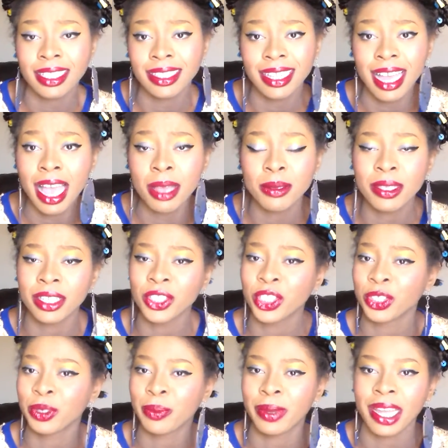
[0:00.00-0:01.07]
10 times and
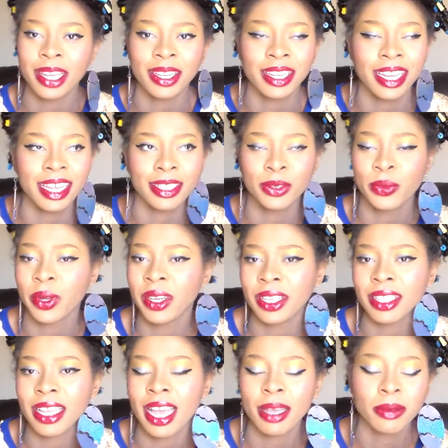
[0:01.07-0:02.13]
she reply you like
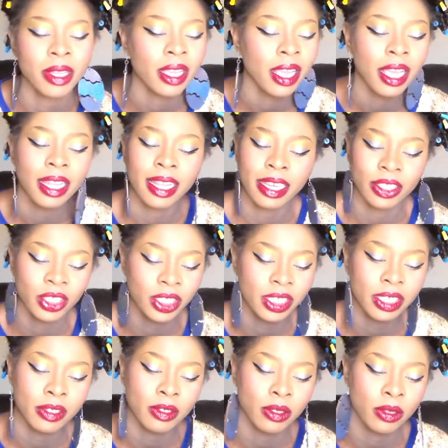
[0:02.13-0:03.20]
20 times. Like,
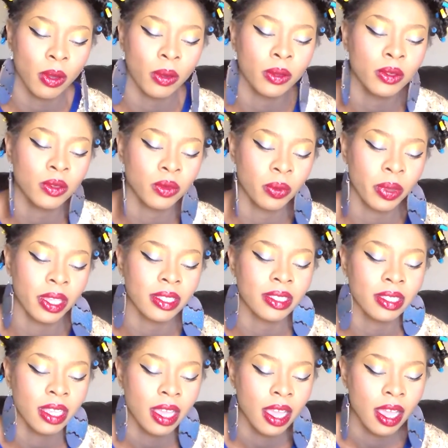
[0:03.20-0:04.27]
she is so sweet.
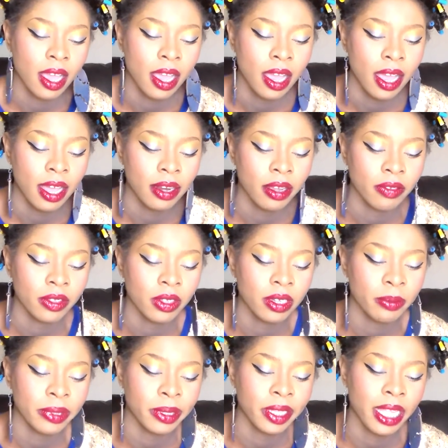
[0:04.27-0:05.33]
And
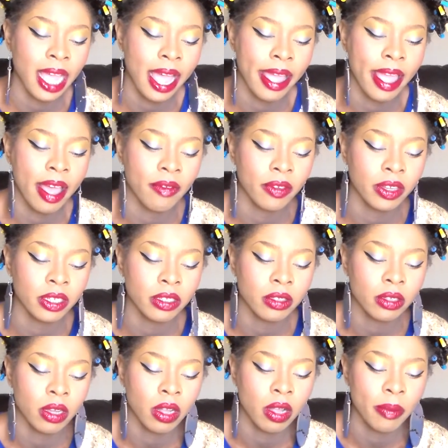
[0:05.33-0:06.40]
so the hair I have on
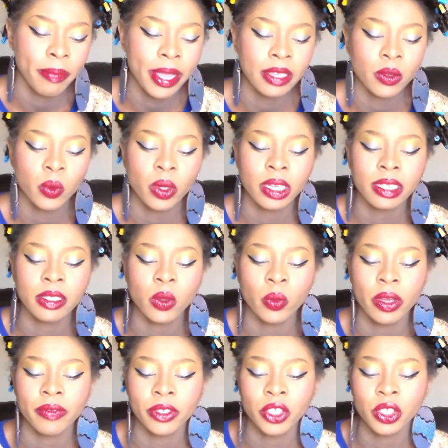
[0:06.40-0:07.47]
is called Best Quality
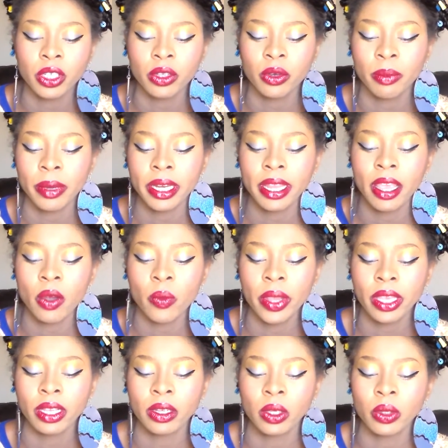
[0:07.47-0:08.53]
Wavy Short Human Hair
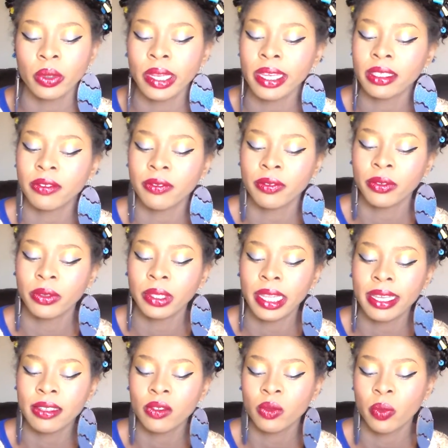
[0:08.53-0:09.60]
Wig, Glueless Full
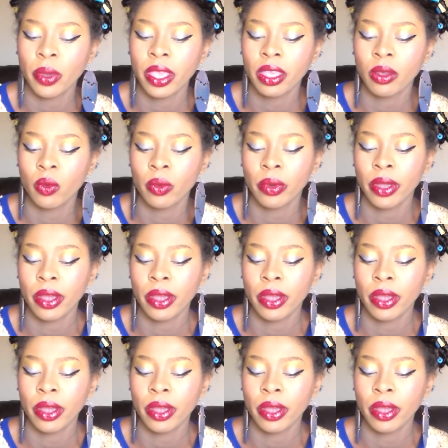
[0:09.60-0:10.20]
Less Wig,